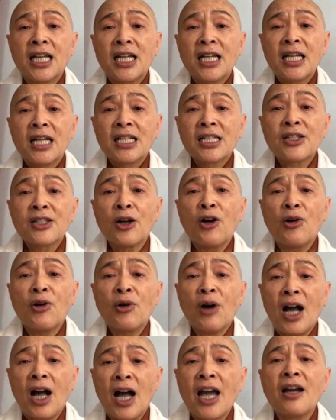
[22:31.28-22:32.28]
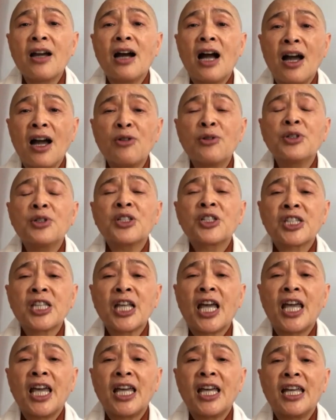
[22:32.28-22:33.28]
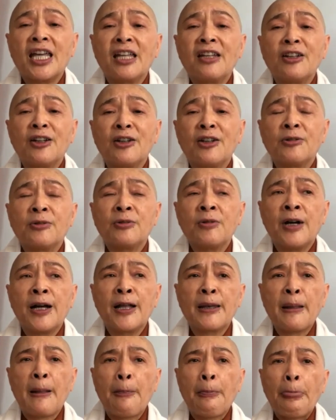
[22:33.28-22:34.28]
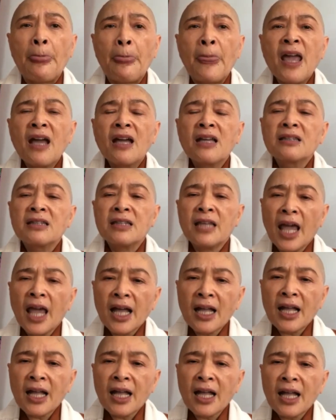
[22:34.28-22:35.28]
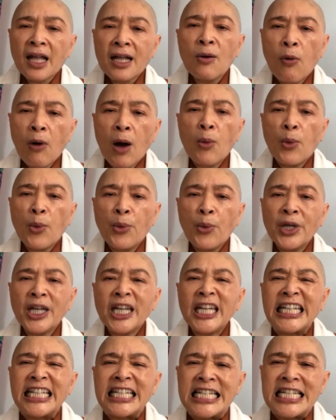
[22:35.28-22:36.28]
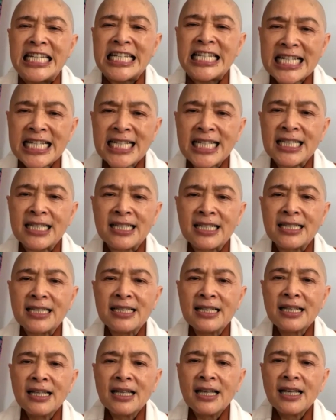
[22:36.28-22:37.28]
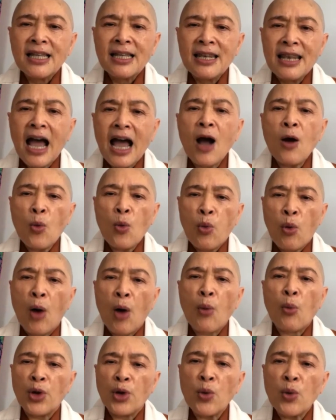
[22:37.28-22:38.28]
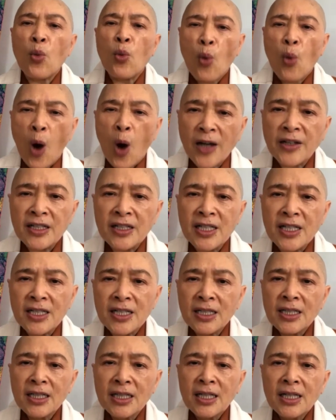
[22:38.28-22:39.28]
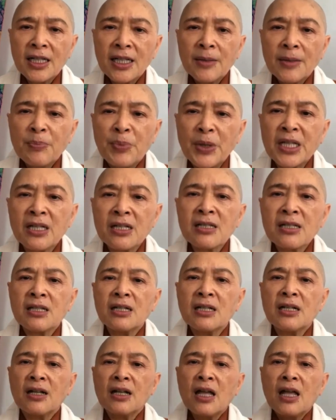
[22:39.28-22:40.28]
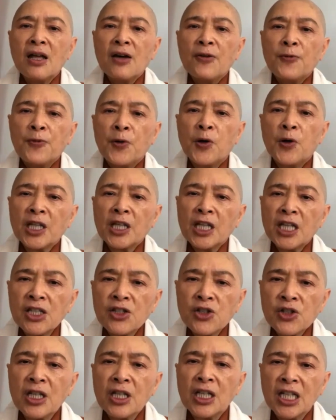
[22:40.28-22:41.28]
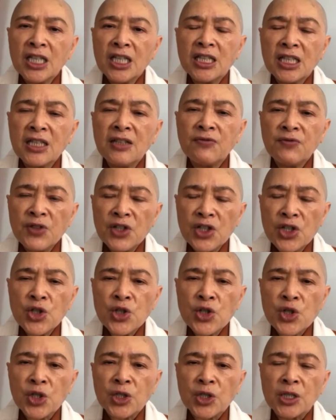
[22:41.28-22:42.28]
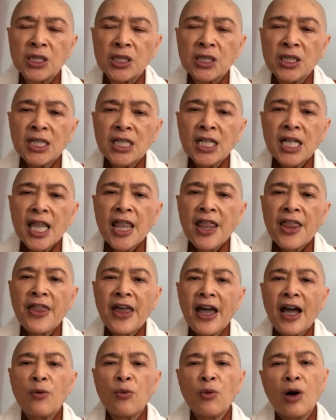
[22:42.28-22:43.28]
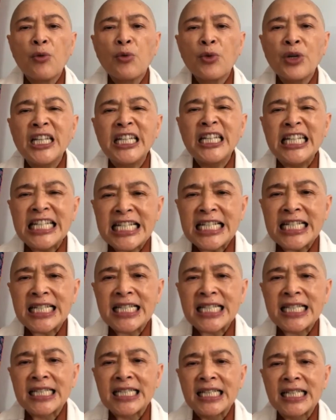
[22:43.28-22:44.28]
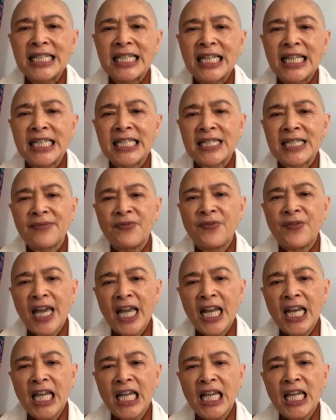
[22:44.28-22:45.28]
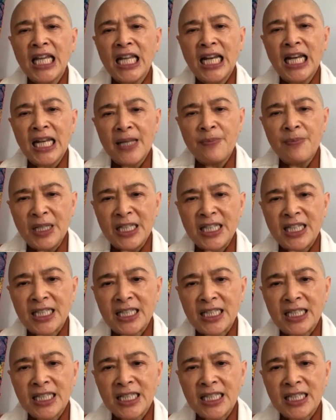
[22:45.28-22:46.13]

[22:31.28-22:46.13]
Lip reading: So I always say, you know what, take what we need, not what we want. Because for each individual, that what we need, it's very limited.